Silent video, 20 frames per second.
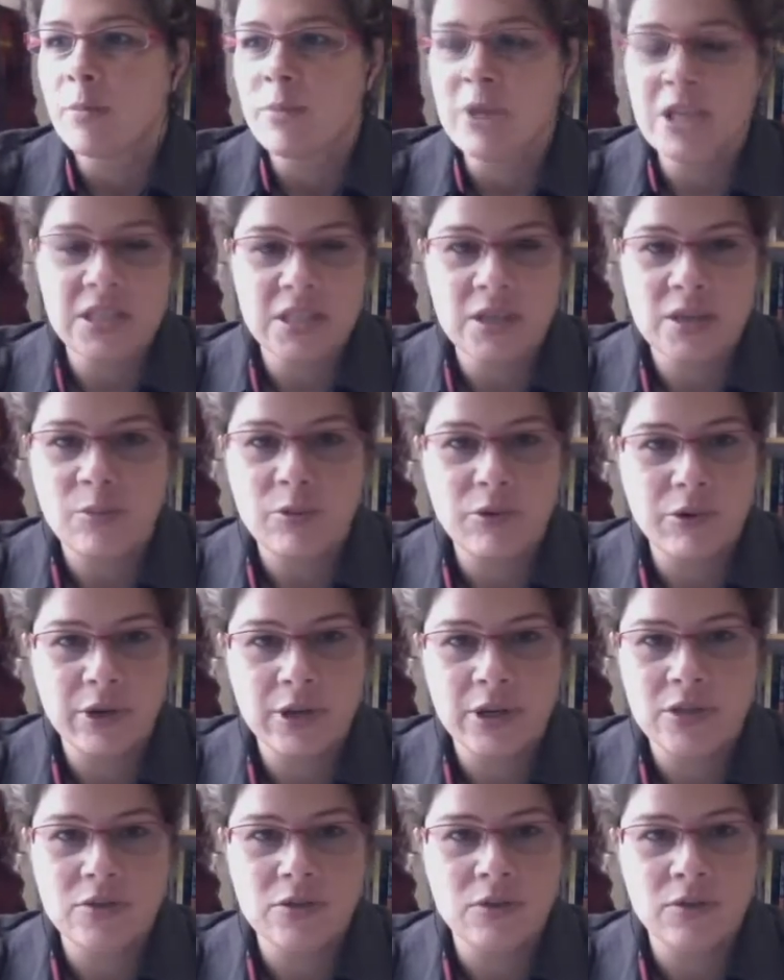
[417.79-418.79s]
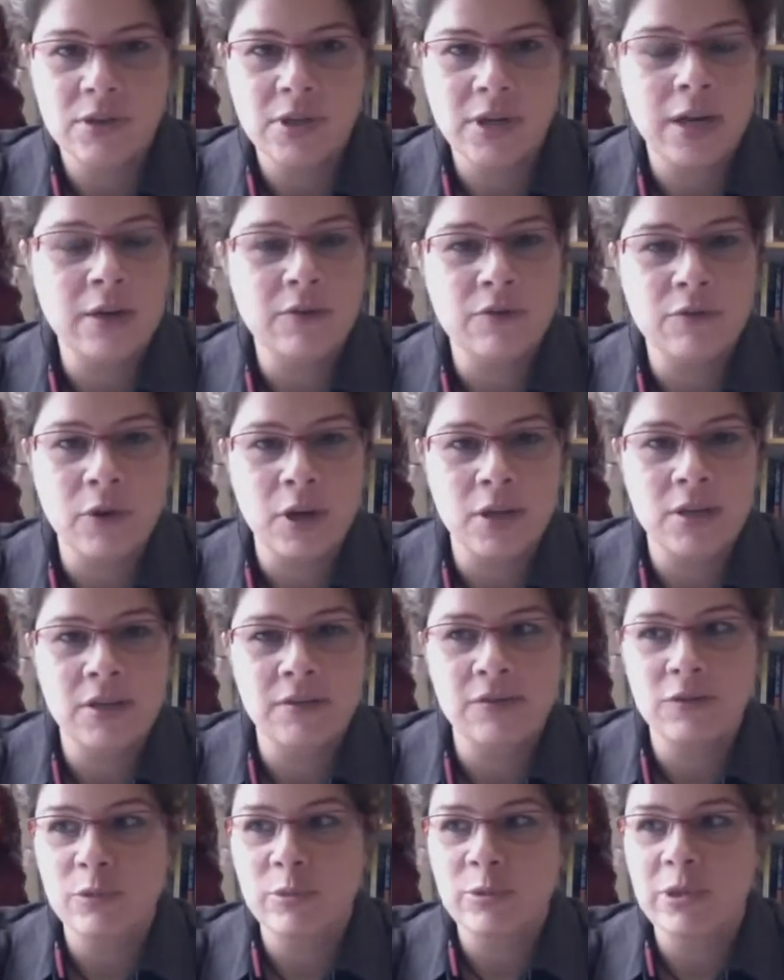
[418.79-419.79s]
meeting points or kind of
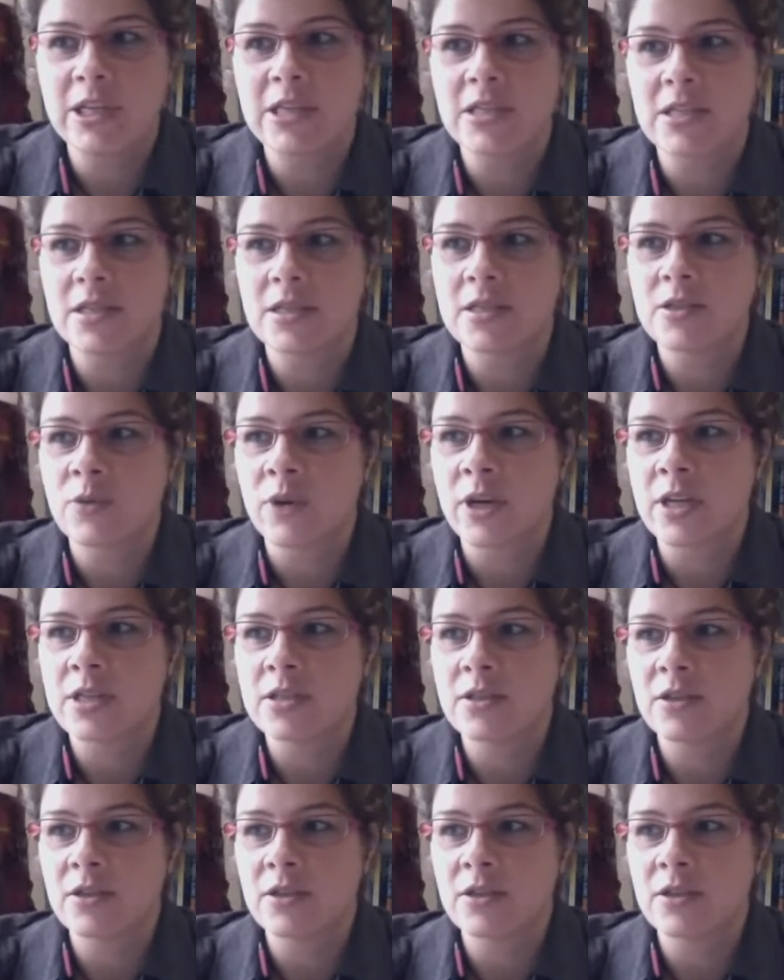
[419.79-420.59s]
rendezvous places, right?